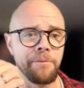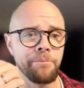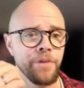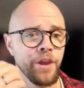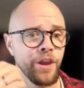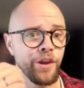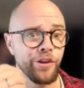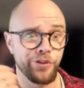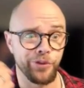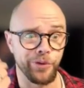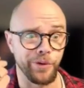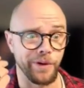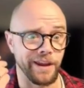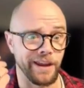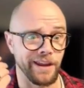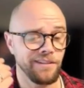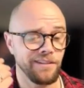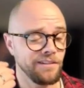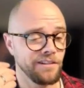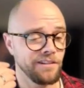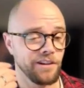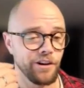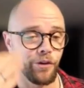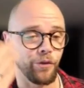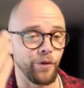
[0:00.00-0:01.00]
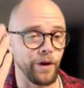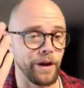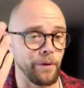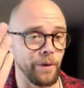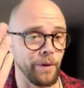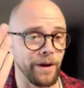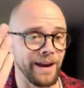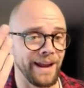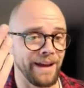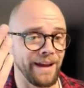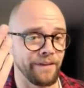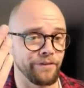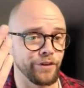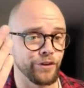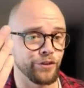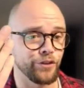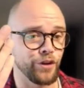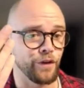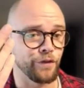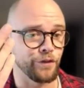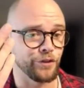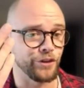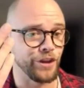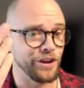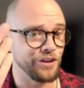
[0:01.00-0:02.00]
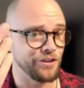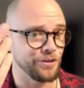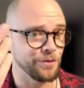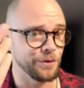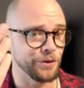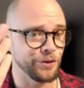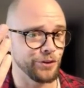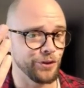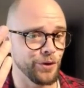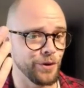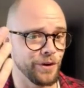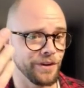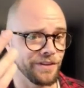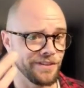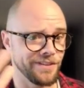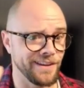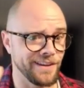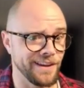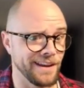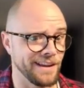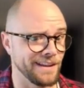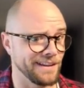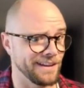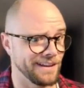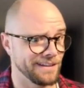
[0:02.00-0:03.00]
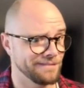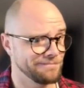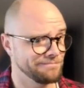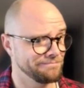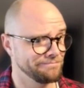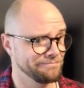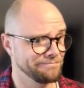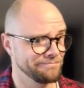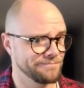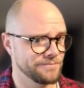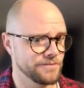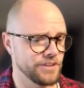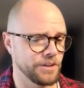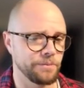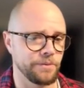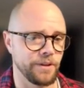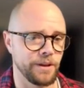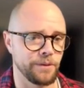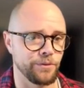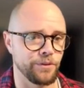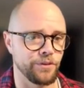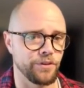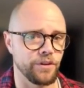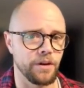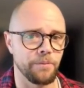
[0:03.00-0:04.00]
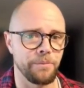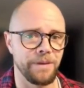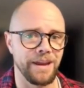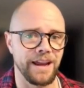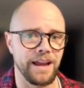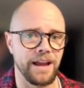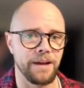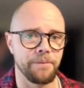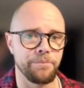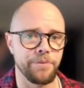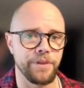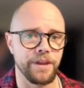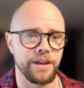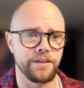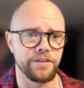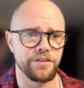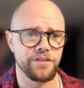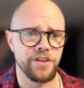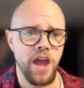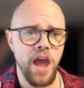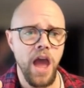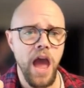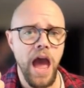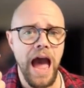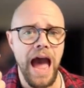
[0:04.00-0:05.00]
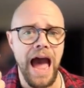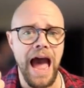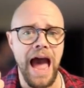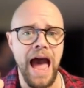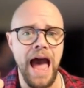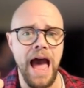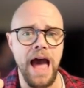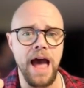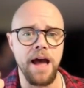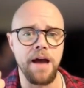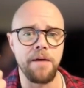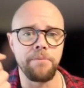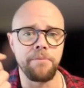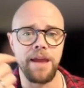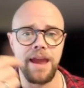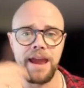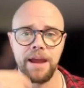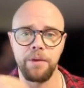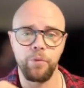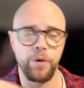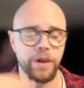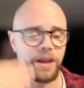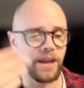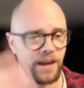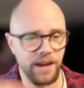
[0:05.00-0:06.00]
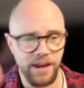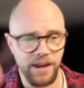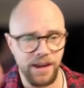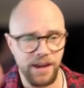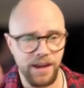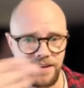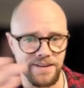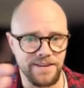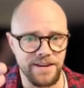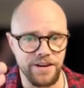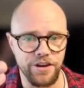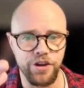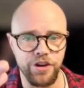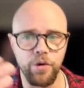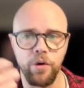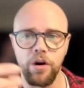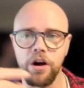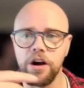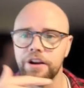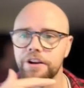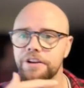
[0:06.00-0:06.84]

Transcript: So again, great way to have this conversation with students, saying like, sometimes it's going to make up things. And we can continue on.